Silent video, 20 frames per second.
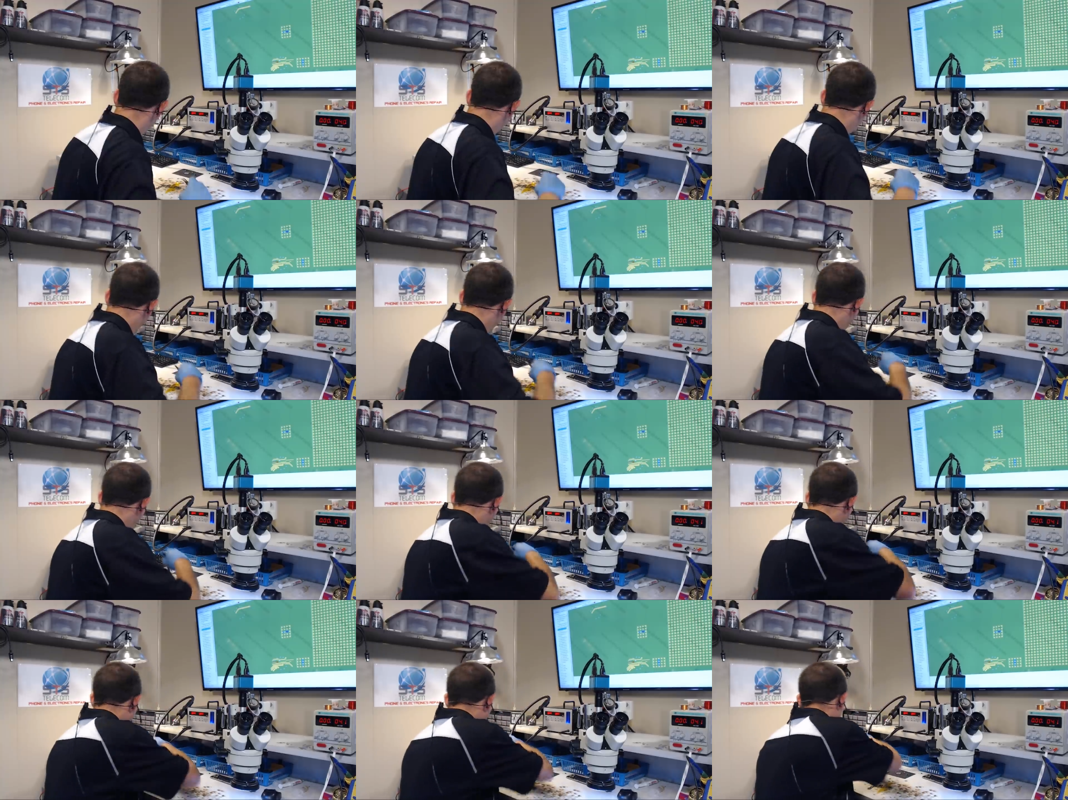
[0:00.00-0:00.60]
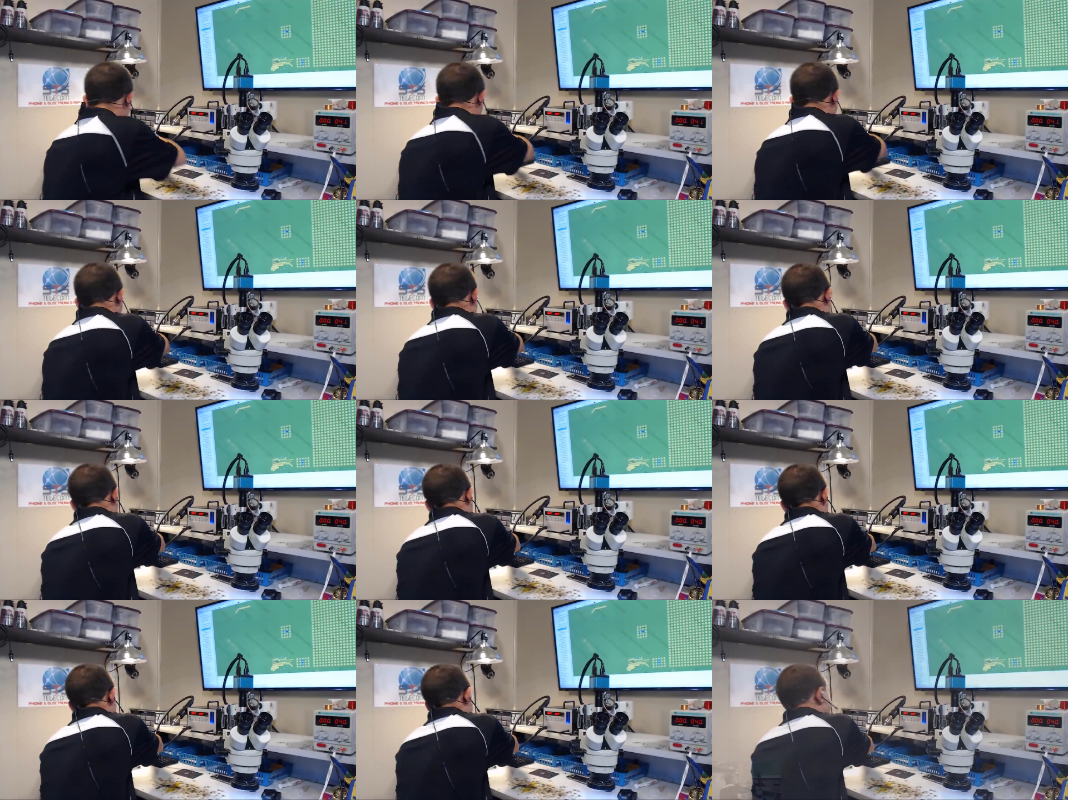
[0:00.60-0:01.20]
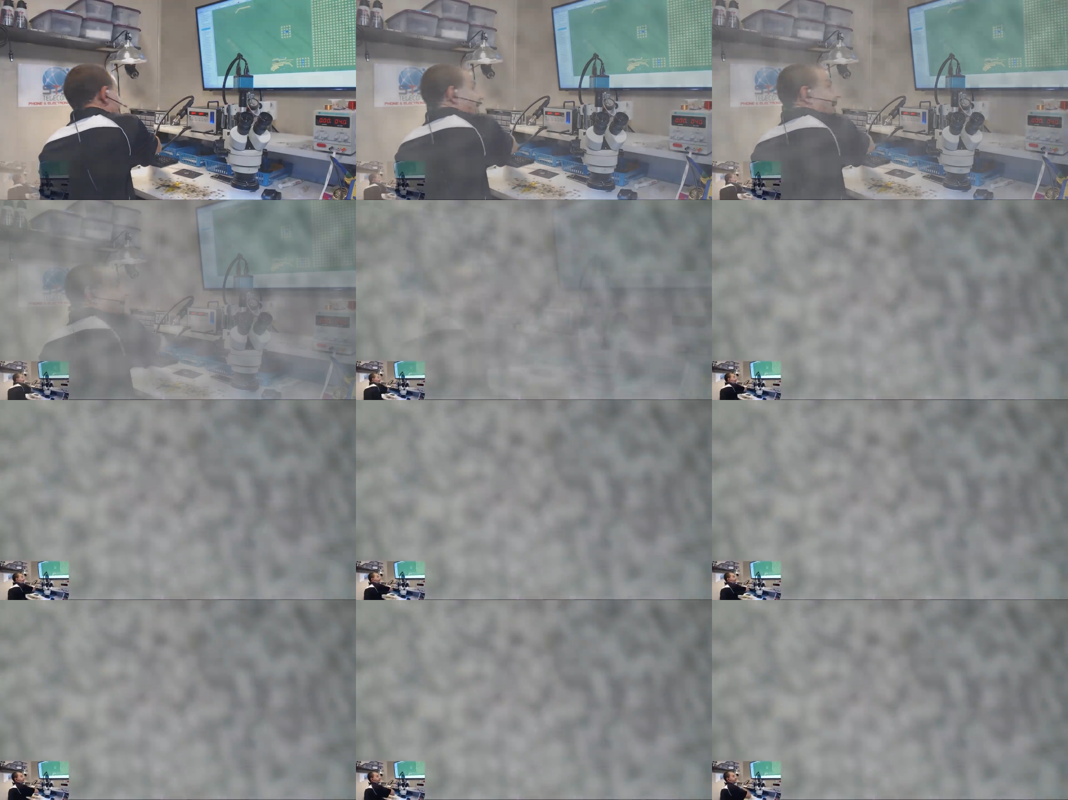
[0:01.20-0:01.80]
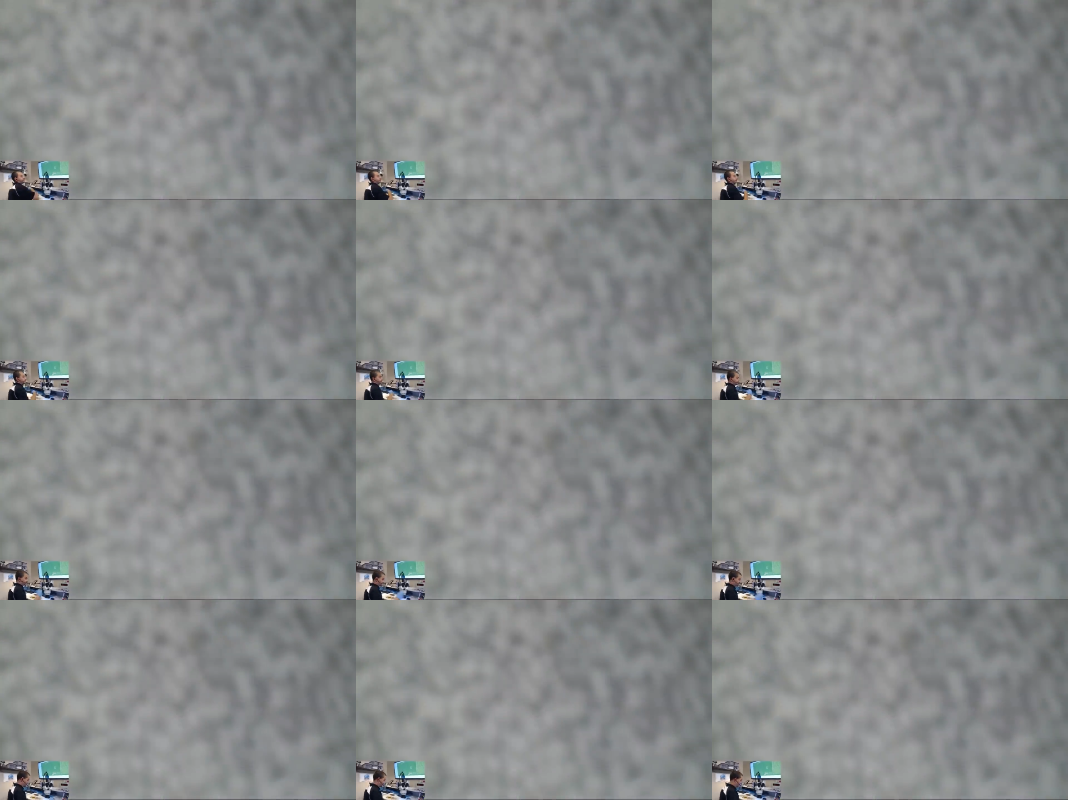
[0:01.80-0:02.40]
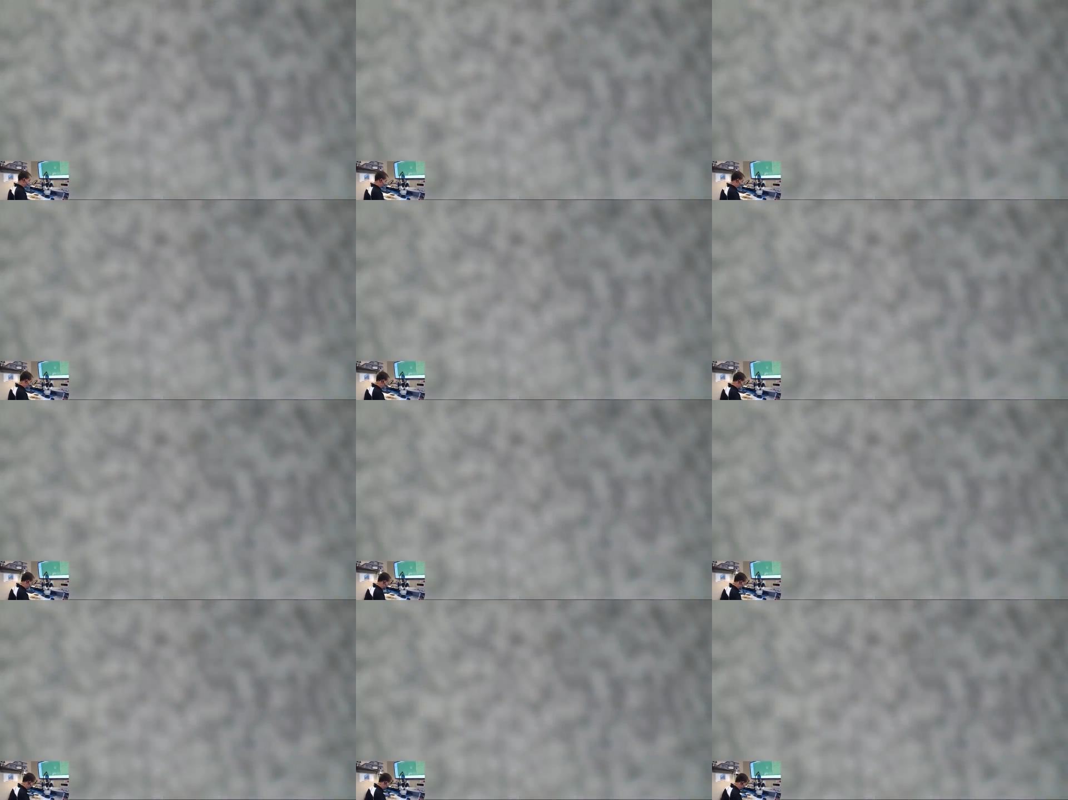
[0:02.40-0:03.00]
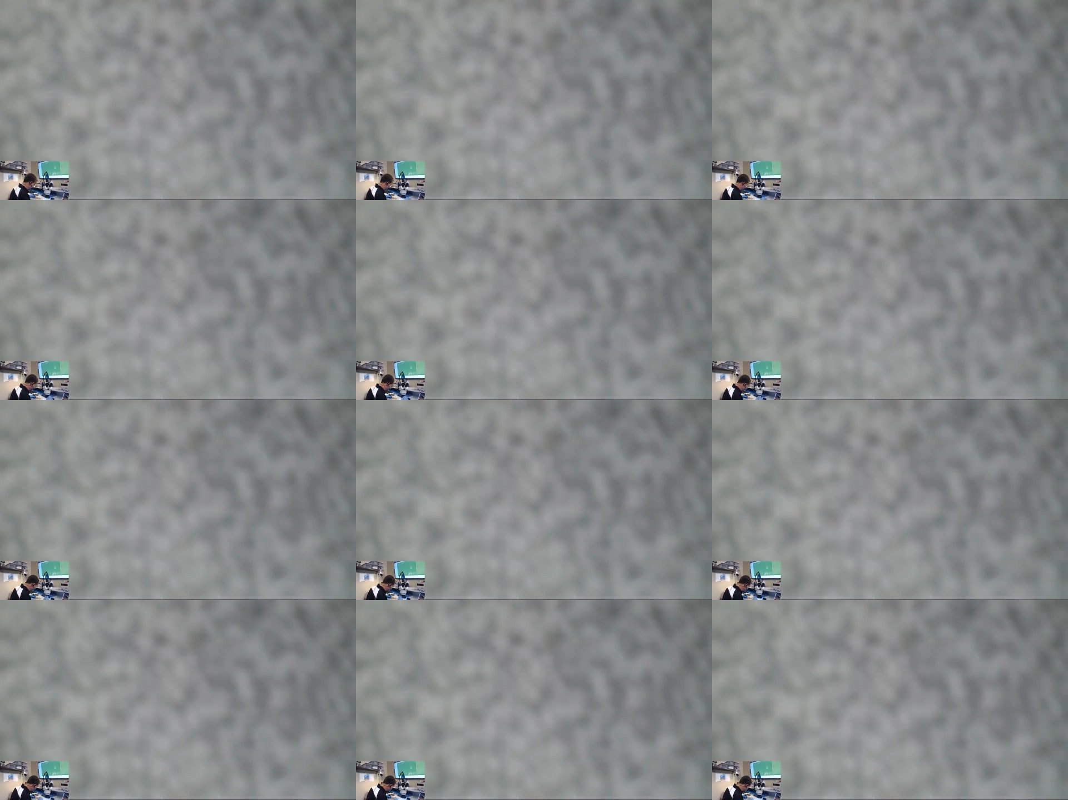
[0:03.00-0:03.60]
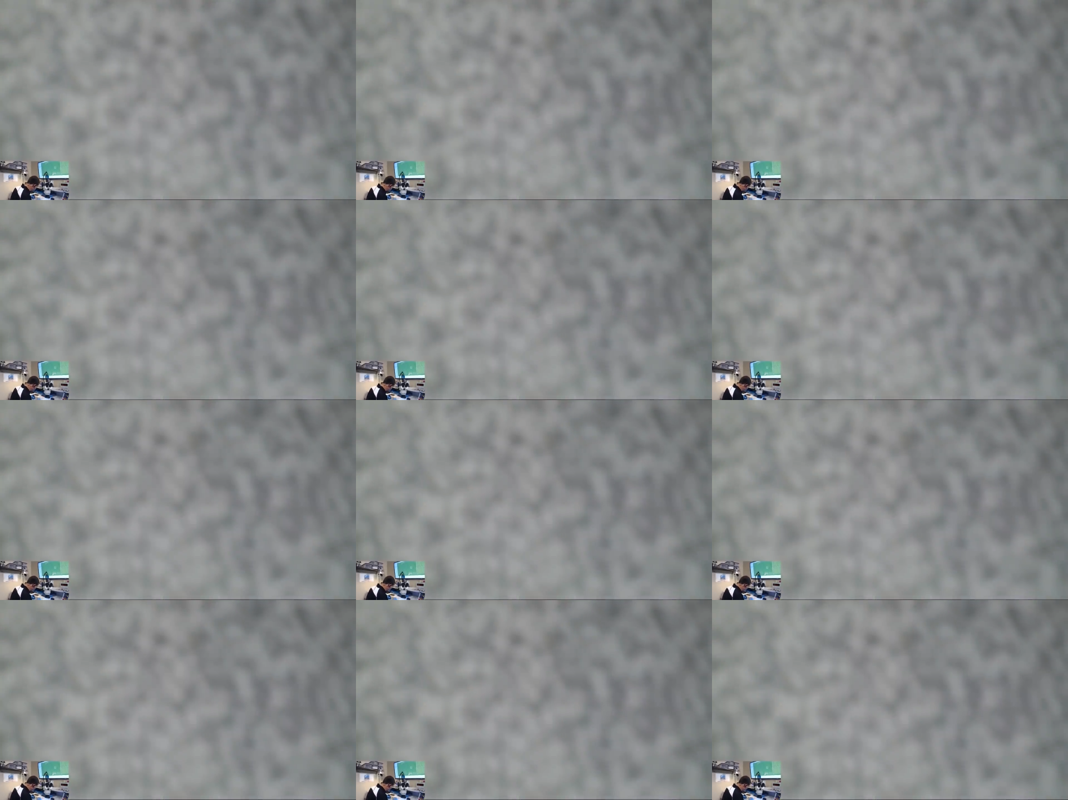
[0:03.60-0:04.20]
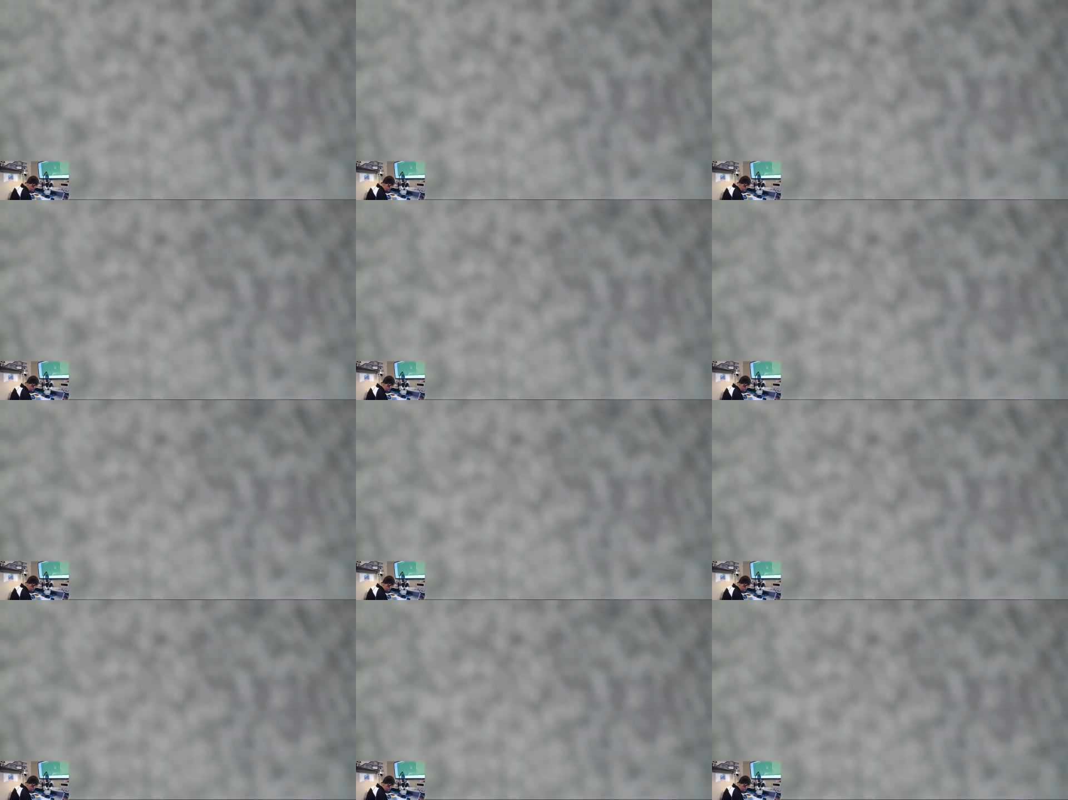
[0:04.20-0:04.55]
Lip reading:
No face is visible, so there are no lips to read.